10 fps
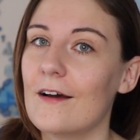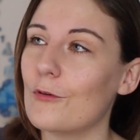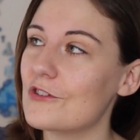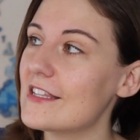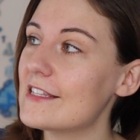
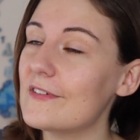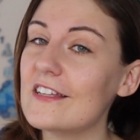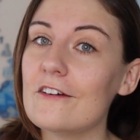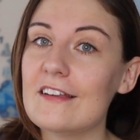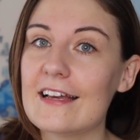Watch this
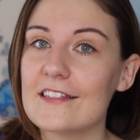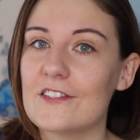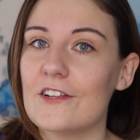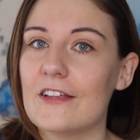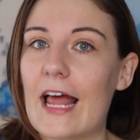video next
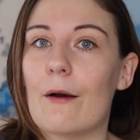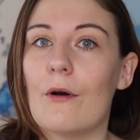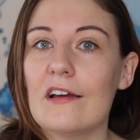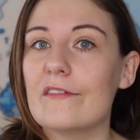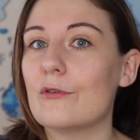to learn how
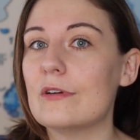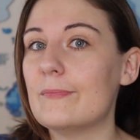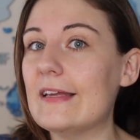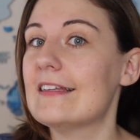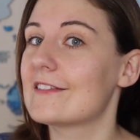I
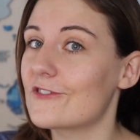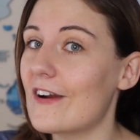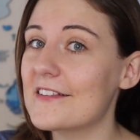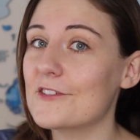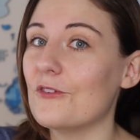avoid being
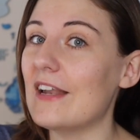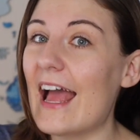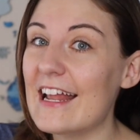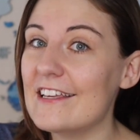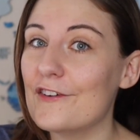stressed on
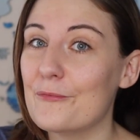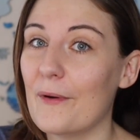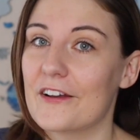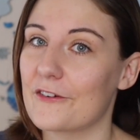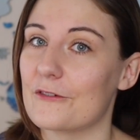any of
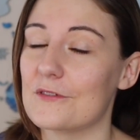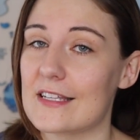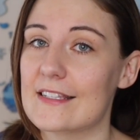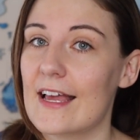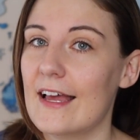my
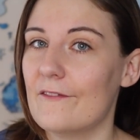cruises.